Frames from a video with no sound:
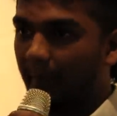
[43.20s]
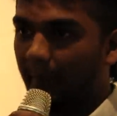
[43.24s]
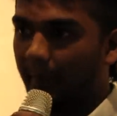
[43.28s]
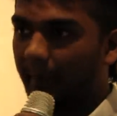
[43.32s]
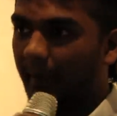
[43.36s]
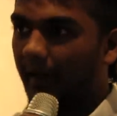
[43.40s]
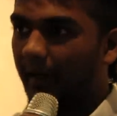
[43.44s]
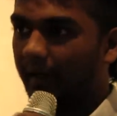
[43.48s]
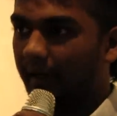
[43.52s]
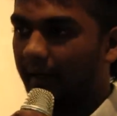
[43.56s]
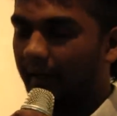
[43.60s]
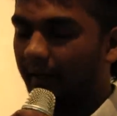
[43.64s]
our
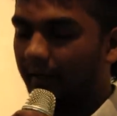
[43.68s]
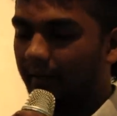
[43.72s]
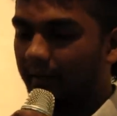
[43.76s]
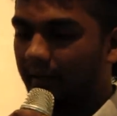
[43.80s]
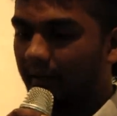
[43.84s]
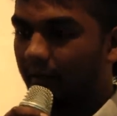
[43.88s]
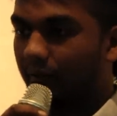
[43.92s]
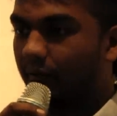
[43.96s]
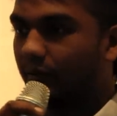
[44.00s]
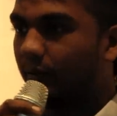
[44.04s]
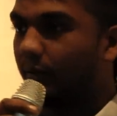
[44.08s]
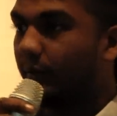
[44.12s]
farm and
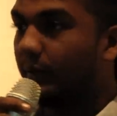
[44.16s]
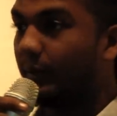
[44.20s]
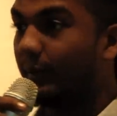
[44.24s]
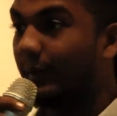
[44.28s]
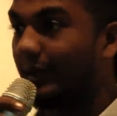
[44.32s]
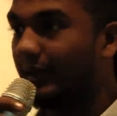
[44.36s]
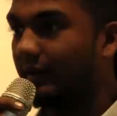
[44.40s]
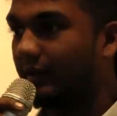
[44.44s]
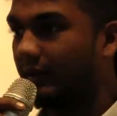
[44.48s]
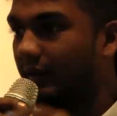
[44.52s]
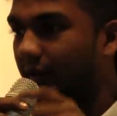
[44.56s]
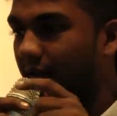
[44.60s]
everything. So we
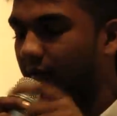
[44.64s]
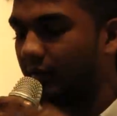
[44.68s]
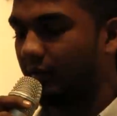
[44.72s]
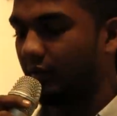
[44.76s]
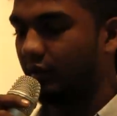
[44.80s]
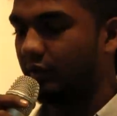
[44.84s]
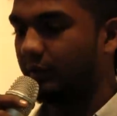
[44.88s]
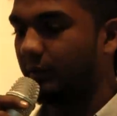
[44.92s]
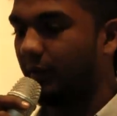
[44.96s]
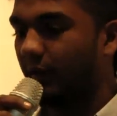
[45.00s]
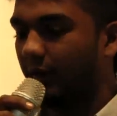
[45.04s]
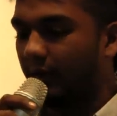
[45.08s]
went there to
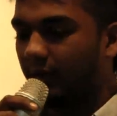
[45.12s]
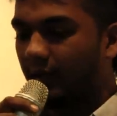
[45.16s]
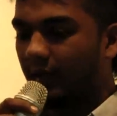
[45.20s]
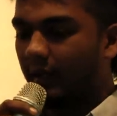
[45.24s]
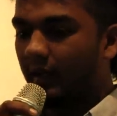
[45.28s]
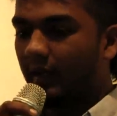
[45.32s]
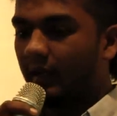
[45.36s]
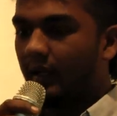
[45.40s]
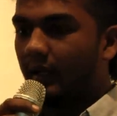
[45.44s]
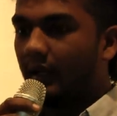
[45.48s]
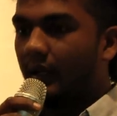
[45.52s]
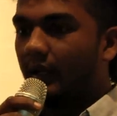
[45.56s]
the spot.
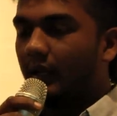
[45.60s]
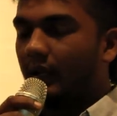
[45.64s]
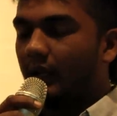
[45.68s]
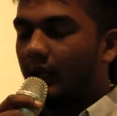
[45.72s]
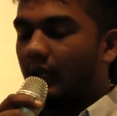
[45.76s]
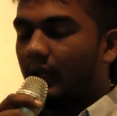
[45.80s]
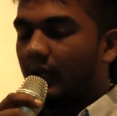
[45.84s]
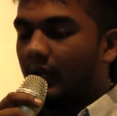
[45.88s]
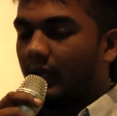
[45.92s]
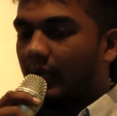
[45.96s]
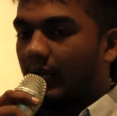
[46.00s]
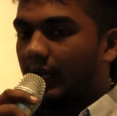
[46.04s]

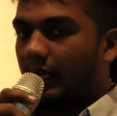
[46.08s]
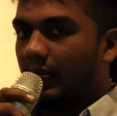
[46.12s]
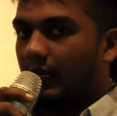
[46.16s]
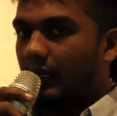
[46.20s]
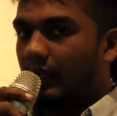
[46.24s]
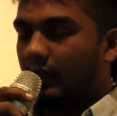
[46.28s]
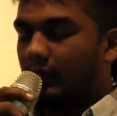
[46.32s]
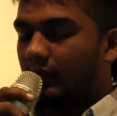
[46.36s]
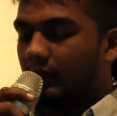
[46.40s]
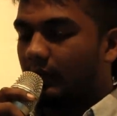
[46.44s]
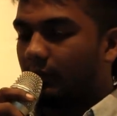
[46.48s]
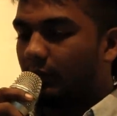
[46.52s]

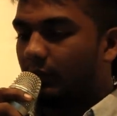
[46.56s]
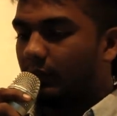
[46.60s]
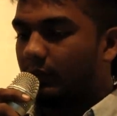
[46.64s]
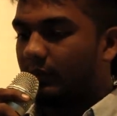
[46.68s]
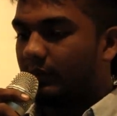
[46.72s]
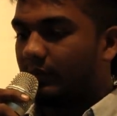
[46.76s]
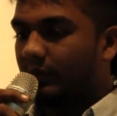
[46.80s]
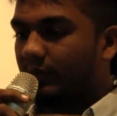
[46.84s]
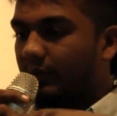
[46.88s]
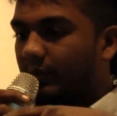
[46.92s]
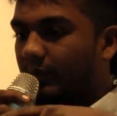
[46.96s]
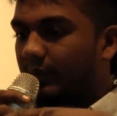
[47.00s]
And the
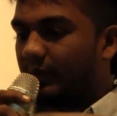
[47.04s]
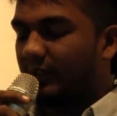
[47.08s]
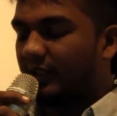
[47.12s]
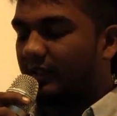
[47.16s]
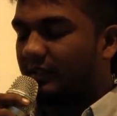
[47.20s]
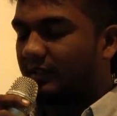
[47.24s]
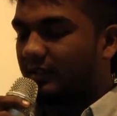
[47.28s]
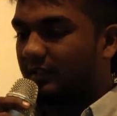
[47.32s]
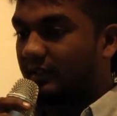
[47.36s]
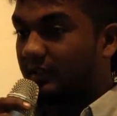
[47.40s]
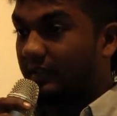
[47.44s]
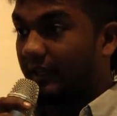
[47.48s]
moment we
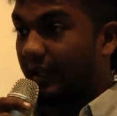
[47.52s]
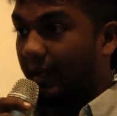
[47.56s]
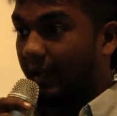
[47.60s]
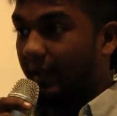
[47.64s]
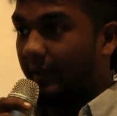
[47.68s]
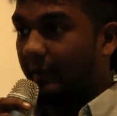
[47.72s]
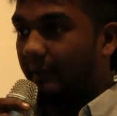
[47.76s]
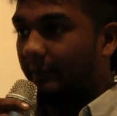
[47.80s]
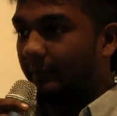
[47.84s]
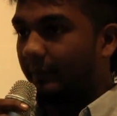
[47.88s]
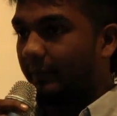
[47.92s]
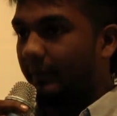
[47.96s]
reached
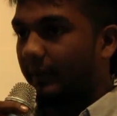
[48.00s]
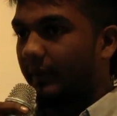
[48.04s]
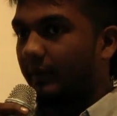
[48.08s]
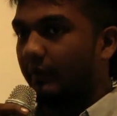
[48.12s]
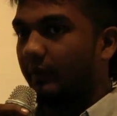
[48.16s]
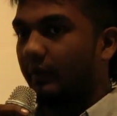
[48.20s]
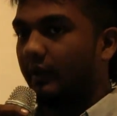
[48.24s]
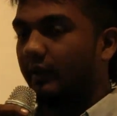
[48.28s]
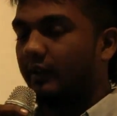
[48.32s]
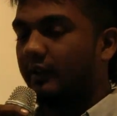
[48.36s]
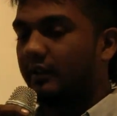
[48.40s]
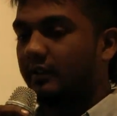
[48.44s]
there,
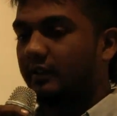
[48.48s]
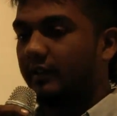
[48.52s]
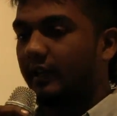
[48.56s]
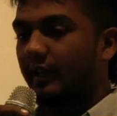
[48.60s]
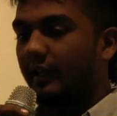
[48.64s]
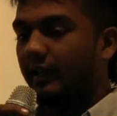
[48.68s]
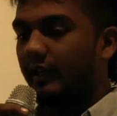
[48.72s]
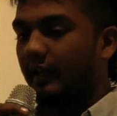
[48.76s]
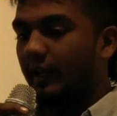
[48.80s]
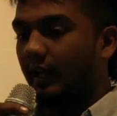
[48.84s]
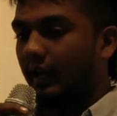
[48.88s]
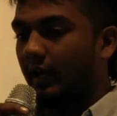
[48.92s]
we reached
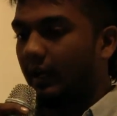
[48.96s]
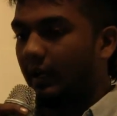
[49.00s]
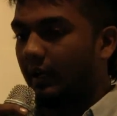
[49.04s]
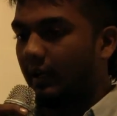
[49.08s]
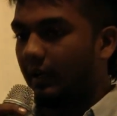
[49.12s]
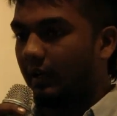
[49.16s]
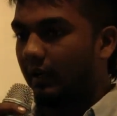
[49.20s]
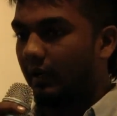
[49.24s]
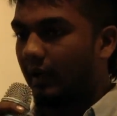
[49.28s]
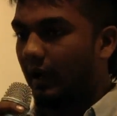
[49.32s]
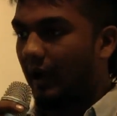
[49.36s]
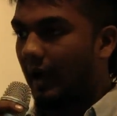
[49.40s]
there,
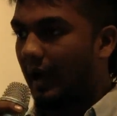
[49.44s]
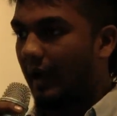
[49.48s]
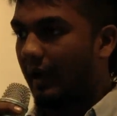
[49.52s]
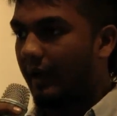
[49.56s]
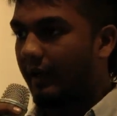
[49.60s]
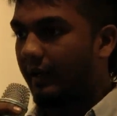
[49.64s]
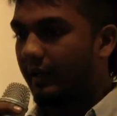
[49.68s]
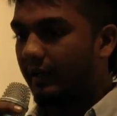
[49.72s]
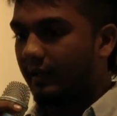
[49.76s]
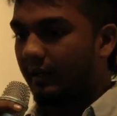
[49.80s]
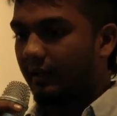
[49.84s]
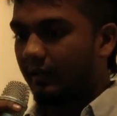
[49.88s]
uh,
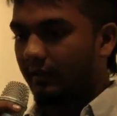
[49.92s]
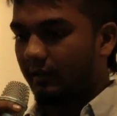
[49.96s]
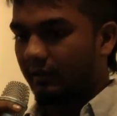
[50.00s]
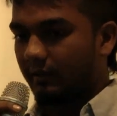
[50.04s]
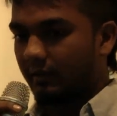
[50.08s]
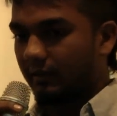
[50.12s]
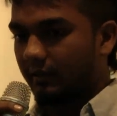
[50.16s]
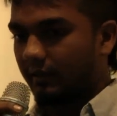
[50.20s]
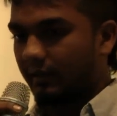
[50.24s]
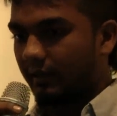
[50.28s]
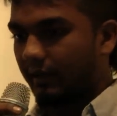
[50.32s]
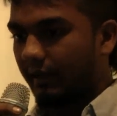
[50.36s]
I
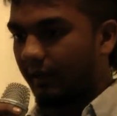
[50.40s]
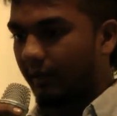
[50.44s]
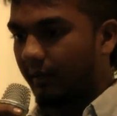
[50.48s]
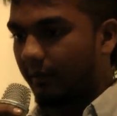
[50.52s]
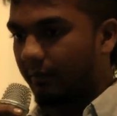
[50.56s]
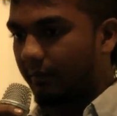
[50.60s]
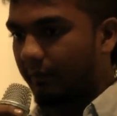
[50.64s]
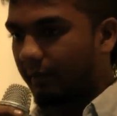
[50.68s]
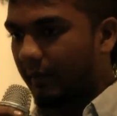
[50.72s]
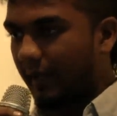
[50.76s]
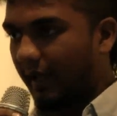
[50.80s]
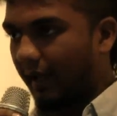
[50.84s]

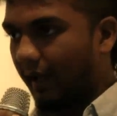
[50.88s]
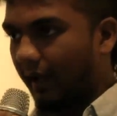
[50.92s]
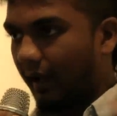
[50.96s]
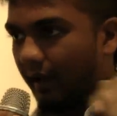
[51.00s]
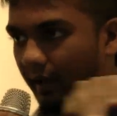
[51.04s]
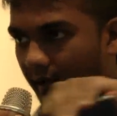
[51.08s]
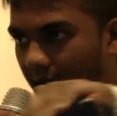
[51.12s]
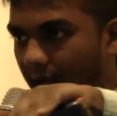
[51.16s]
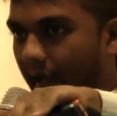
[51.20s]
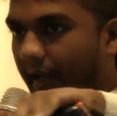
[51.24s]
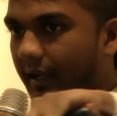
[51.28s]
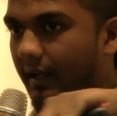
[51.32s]

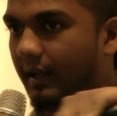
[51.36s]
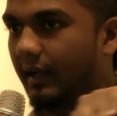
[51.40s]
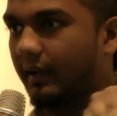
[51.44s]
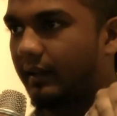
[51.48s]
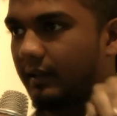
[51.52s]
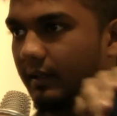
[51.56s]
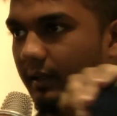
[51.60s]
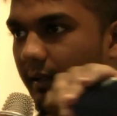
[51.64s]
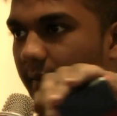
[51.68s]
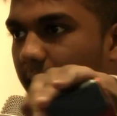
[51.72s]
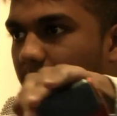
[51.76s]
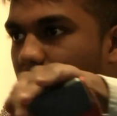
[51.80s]
I
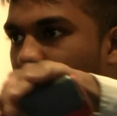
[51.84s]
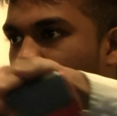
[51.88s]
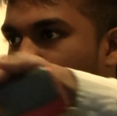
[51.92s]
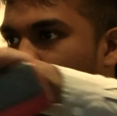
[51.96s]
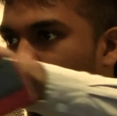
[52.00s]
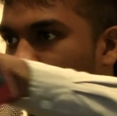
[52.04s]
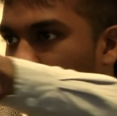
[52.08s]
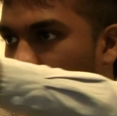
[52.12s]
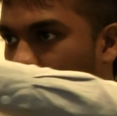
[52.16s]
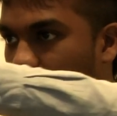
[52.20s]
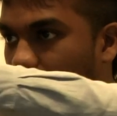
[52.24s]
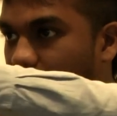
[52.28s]
cut him
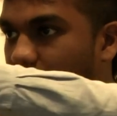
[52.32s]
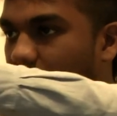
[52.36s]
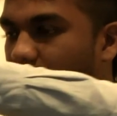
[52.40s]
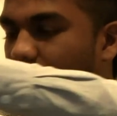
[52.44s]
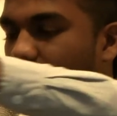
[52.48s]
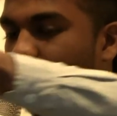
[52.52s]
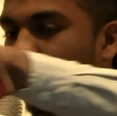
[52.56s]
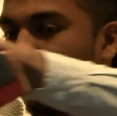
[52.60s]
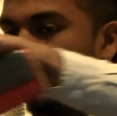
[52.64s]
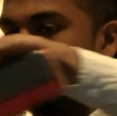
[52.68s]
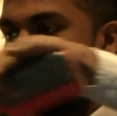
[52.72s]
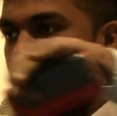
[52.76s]
at the
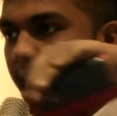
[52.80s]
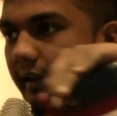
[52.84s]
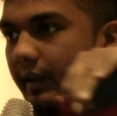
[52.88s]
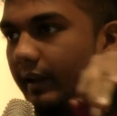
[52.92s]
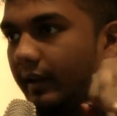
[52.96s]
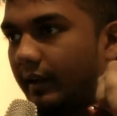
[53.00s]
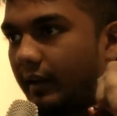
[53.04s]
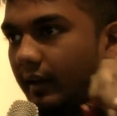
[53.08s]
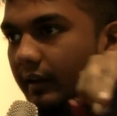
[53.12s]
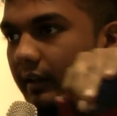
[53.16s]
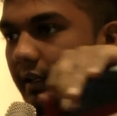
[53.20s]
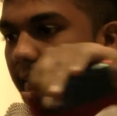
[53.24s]
traffic light there.
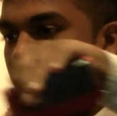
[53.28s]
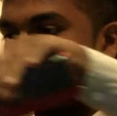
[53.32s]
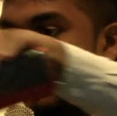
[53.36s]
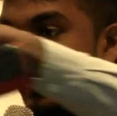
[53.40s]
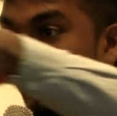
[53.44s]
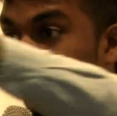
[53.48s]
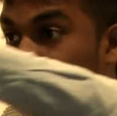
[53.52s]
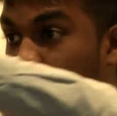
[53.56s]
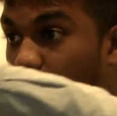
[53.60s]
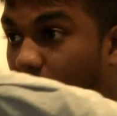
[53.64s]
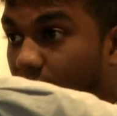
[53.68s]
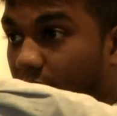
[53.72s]
I cut him.
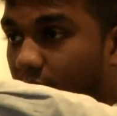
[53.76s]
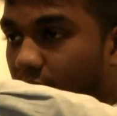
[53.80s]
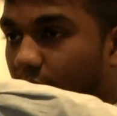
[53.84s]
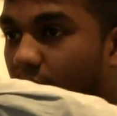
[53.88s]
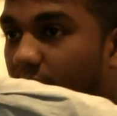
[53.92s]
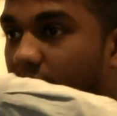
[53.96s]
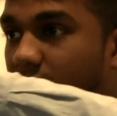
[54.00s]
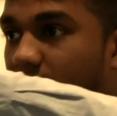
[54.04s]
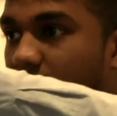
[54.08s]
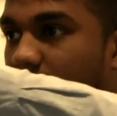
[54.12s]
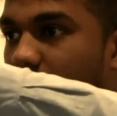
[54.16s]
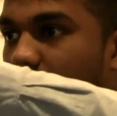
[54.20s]
I went
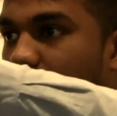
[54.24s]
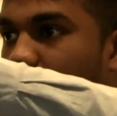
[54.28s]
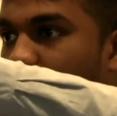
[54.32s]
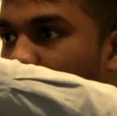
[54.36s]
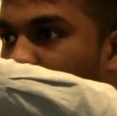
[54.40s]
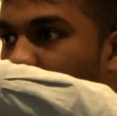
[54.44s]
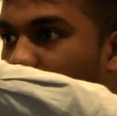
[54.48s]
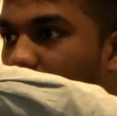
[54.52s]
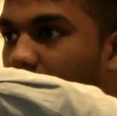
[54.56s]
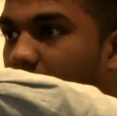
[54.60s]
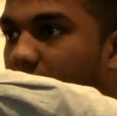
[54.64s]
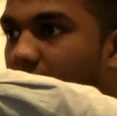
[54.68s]
towards the
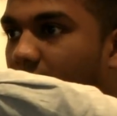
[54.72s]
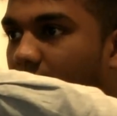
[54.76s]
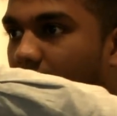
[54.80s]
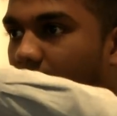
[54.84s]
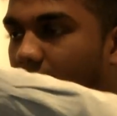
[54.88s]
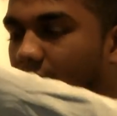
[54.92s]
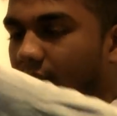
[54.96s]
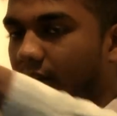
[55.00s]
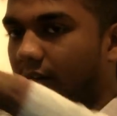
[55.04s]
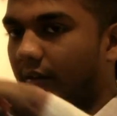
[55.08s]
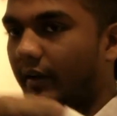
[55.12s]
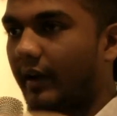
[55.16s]
front,
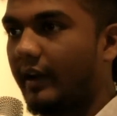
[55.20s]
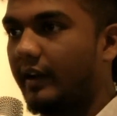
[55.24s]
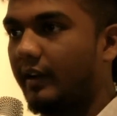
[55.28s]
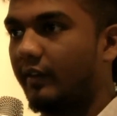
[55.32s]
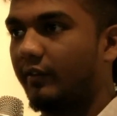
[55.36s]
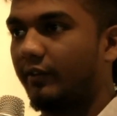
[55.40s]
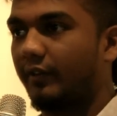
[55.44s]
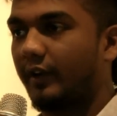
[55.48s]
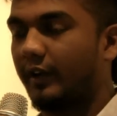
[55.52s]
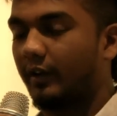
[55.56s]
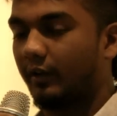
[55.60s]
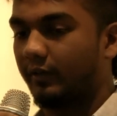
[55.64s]
right
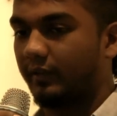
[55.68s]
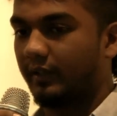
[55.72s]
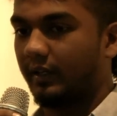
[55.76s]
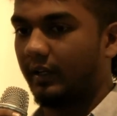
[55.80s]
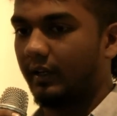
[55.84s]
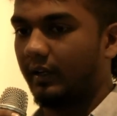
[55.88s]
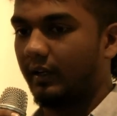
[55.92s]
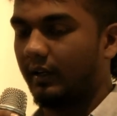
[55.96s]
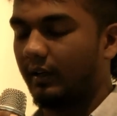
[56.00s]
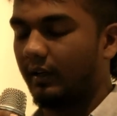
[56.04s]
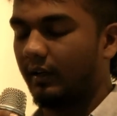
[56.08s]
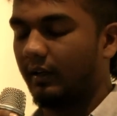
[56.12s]
in front of
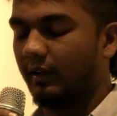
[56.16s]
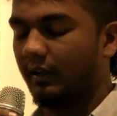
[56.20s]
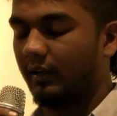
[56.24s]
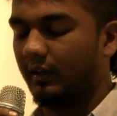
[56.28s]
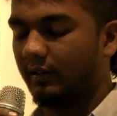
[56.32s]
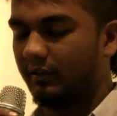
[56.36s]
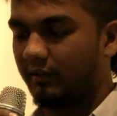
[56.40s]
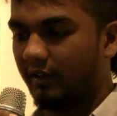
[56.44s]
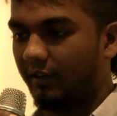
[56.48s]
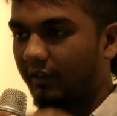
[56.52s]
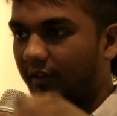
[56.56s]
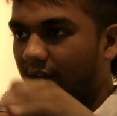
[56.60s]
the
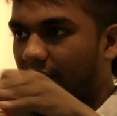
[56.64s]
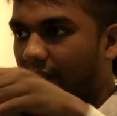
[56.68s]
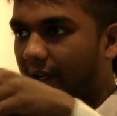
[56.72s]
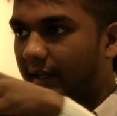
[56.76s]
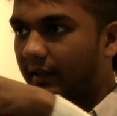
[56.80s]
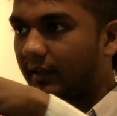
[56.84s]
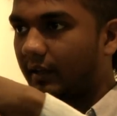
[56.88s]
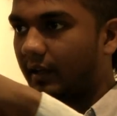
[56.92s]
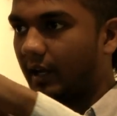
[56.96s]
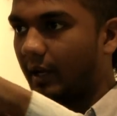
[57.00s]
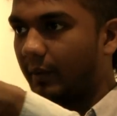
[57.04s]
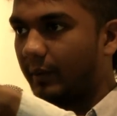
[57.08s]
traffic
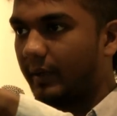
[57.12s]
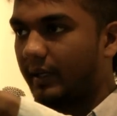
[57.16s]
light. I